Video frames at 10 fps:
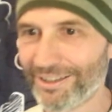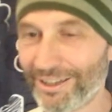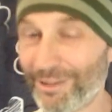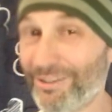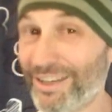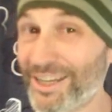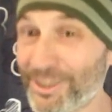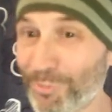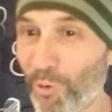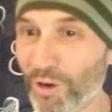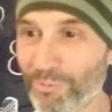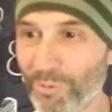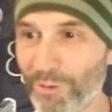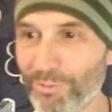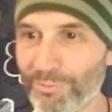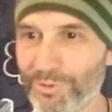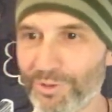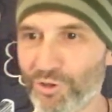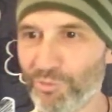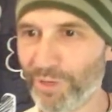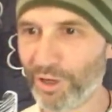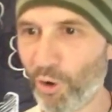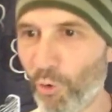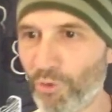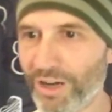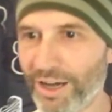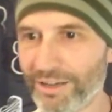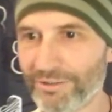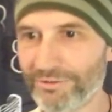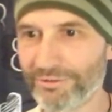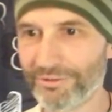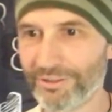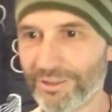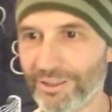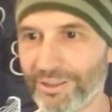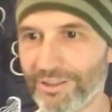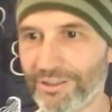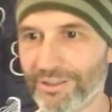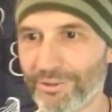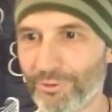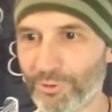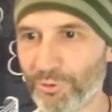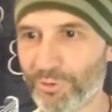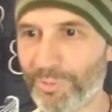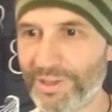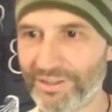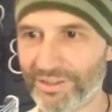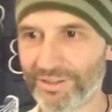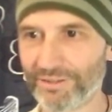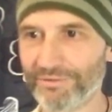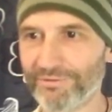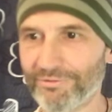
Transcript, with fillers: Despawning problems, which should be gone now. All sorts of business.